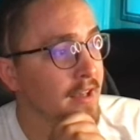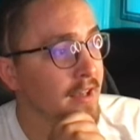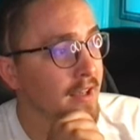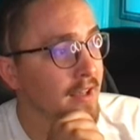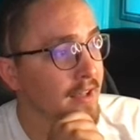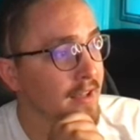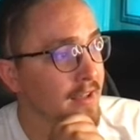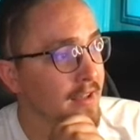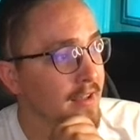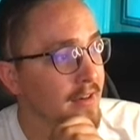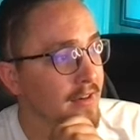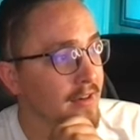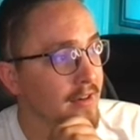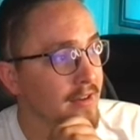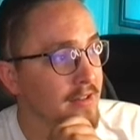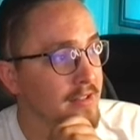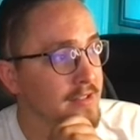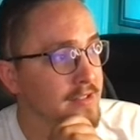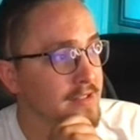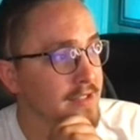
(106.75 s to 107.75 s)
And
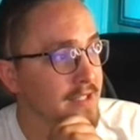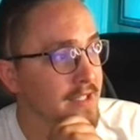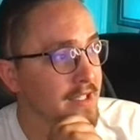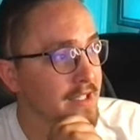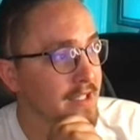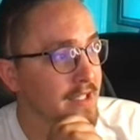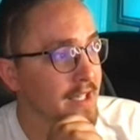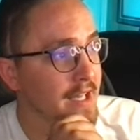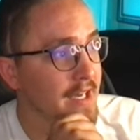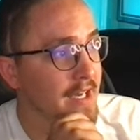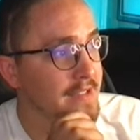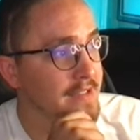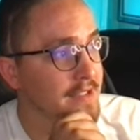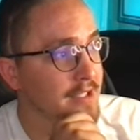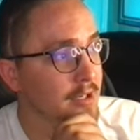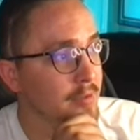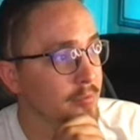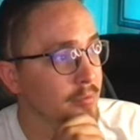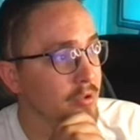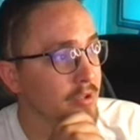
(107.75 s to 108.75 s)
honestly, in the last
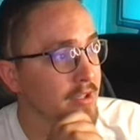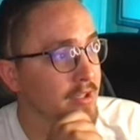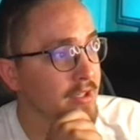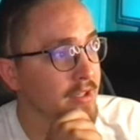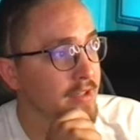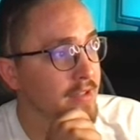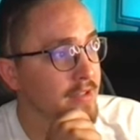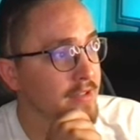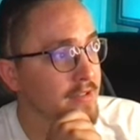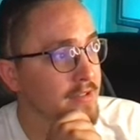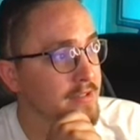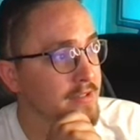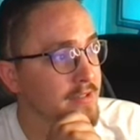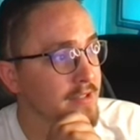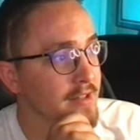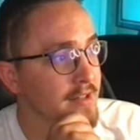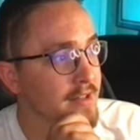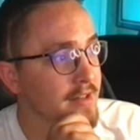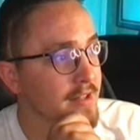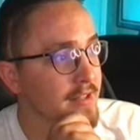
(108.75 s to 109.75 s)
couple years,
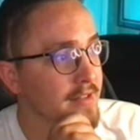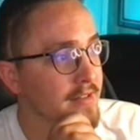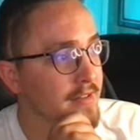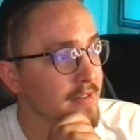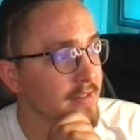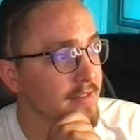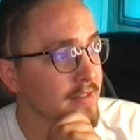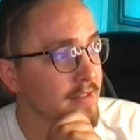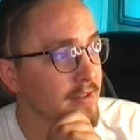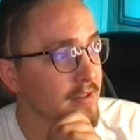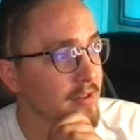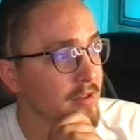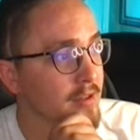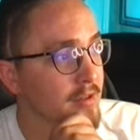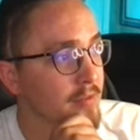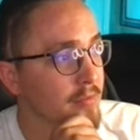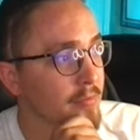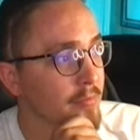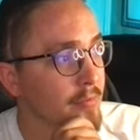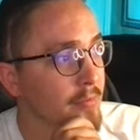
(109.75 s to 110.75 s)
this is
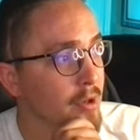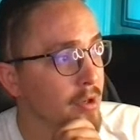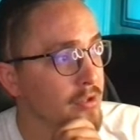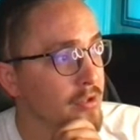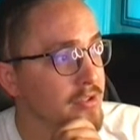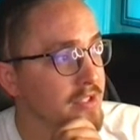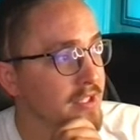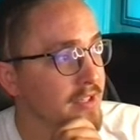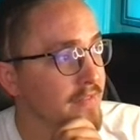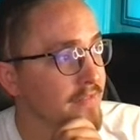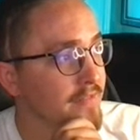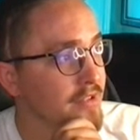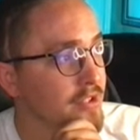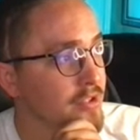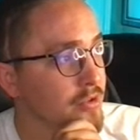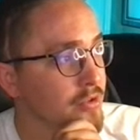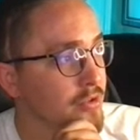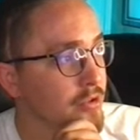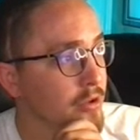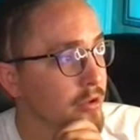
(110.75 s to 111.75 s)
the most
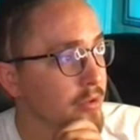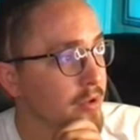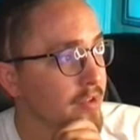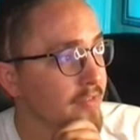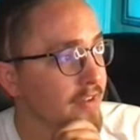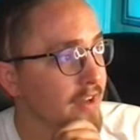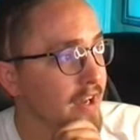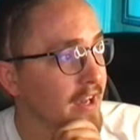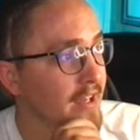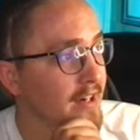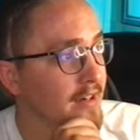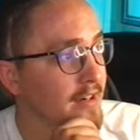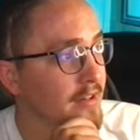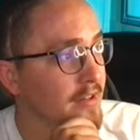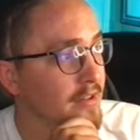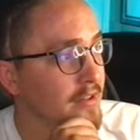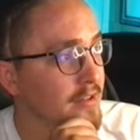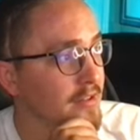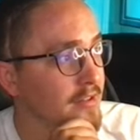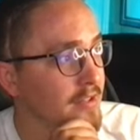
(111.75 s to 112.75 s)
inventory we've had in a
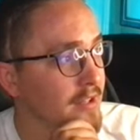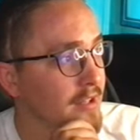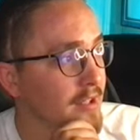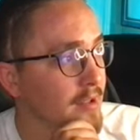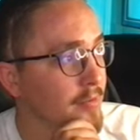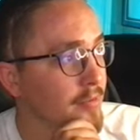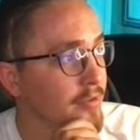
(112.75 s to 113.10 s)
long time.